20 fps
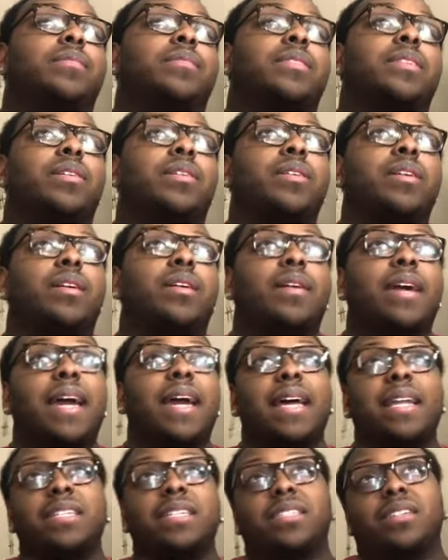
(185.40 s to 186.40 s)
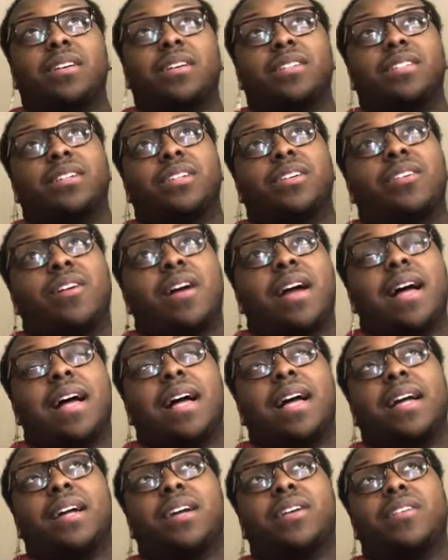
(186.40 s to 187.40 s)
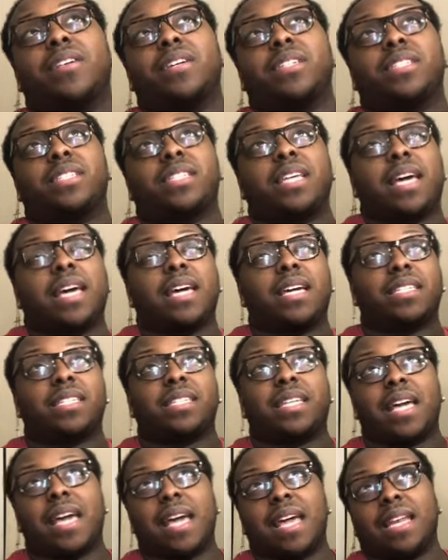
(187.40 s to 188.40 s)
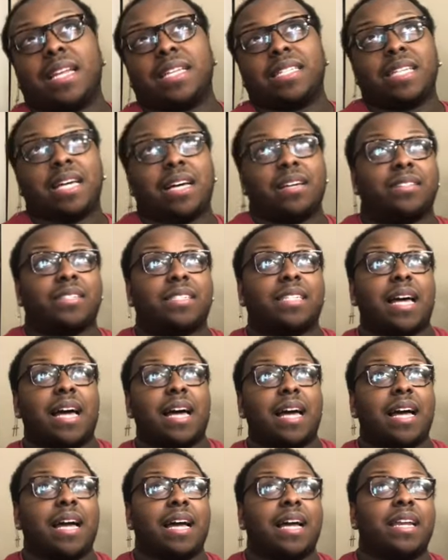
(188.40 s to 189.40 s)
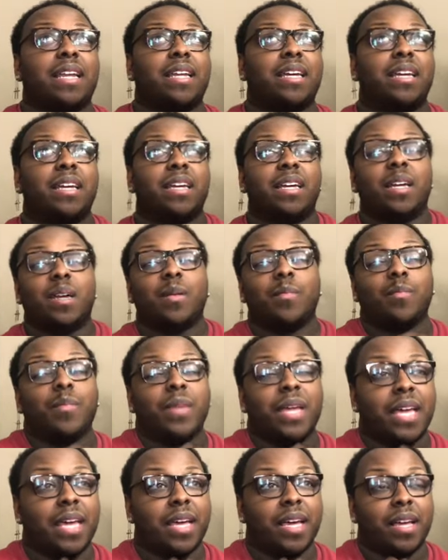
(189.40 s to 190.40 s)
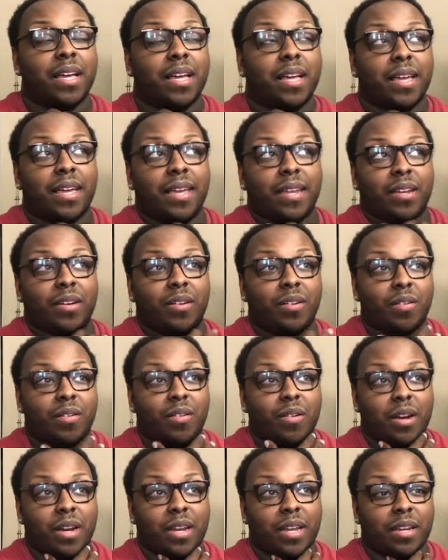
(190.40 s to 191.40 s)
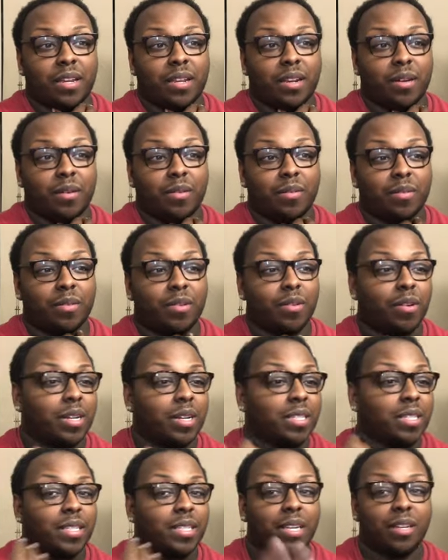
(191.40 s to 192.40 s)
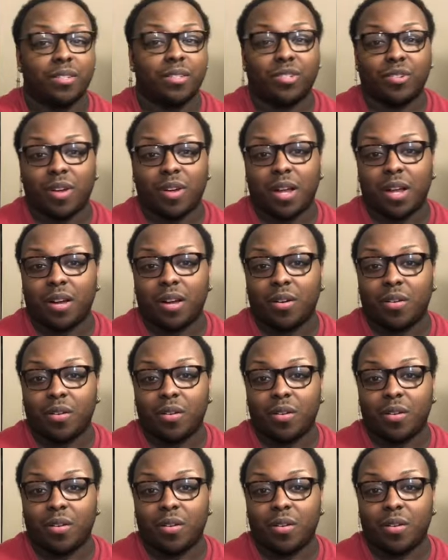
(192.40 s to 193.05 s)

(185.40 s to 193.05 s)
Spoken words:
So, you know, Candiace starts to cry. Chris takes Candiace outside. Mia and Gordon, you know, Gordon's still drunk.